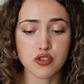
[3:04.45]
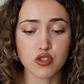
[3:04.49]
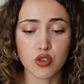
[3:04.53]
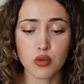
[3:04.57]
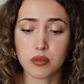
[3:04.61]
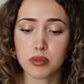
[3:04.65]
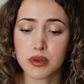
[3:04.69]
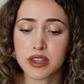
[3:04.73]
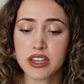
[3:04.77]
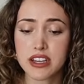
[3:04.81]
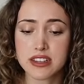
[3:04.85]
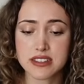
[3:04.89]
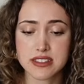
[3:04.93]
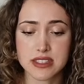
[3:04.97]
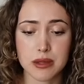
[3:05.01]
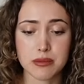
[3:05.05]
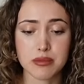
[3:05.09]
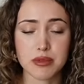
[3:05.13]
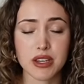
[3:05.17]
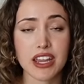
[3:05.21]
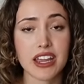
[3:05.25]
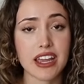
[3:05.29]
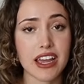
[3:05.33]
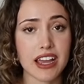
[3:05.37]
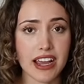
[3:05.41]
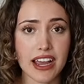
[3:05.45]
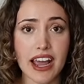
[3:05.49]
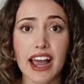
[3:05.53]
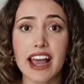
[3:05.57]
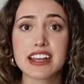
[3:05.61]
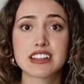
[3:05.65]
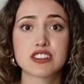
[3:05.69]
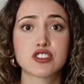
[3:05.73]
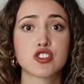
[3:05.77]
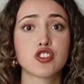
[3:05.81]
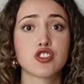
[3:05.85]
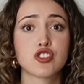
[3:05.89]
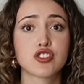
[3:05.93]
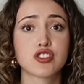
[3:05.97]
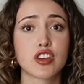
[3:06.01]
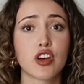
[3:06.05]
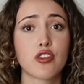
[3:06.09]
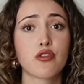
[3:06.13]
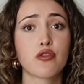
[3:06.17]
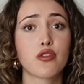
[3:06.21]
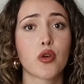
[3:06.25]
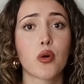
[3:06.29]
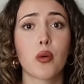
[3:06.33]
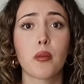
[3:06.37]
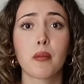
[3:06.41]
So be accepting and kind to
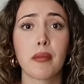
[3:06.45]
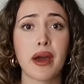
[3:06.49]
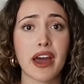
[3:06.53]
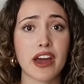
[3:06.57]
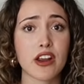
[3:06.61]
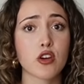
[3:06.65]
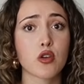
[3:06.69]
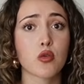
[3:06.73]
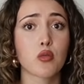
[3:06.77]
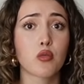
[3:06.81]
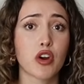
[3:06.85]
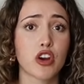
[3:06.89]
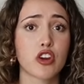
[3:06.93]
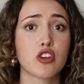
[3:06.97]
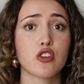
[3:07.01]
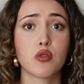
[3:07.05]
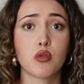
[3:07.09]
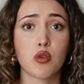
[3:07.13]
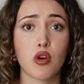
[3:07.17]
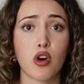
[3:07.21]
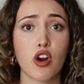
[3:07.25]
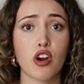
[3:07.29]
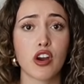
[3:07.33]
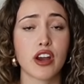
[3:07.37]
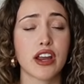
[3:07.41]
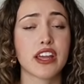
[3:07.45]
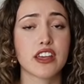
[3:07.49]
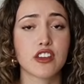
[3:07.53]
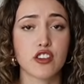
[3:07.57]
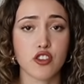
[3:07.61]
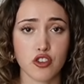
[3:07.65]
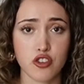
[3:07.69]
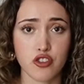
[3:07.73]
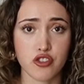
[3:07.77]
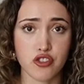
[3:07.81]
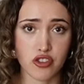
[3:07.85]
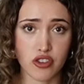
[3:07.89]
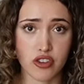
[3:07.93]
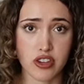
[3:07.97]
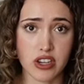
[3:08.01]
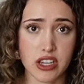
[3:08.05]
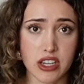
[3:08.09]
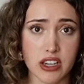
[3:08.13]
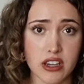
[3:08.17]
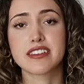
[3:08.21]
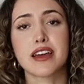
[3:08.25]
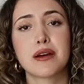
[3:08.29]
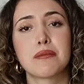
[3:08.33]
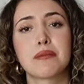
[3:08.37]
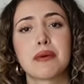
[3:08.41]
yourself no matter where you are in your
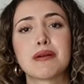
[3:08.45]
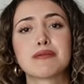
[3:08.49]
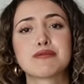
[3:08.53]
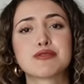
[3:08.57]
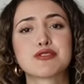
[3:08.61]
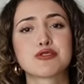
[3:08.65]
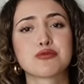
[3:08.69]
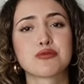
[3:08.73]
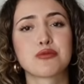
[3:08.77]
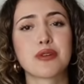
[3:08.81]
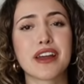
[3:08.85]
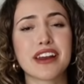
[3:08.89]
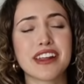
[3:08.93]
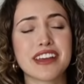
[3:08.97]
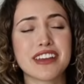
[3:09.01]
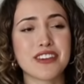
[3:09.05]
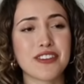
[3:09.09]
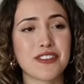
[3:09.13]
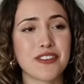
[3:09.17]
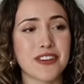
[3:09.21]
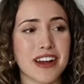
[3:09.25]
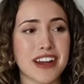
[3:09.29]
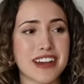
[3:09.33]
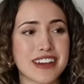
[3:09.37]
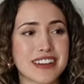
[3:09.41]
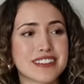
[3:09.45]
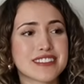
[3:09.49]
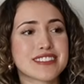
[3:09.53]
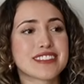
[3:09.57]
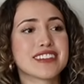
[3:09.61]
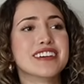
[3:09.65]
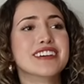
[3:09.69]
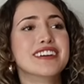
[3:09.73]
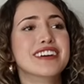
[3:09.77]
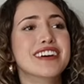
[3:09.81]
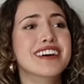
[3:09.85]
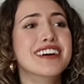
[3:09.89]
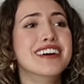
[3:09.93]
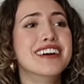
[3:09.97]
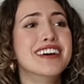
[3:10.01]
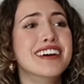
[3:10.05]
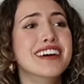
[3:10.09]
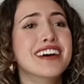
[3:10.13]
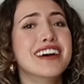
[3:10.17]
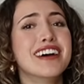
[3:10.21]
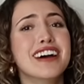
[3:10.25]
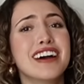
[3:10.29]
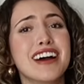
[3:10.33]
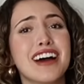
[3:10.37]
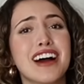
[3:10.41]
journey. Damn, I'm sweating, you guys.
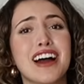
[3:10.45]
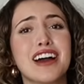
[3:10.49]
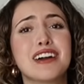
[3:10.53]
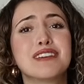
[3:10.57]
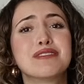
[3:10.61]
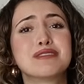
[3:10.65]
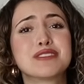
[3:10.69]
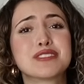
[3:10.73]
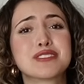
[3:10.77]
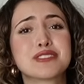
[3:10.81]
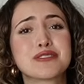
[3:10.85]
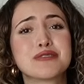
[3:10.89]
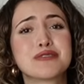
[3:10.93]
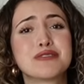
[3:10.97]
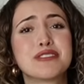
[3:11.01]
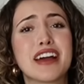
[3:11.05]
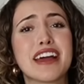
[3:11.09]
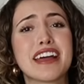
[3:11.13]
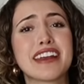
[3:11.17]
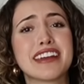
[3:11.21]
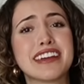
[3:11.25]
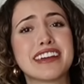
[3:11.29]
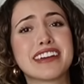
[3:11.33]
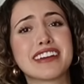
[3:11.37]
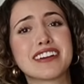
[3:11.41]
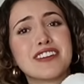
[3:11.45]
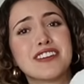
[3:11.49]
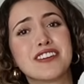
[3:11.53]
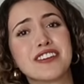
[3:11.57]
I'm sweating.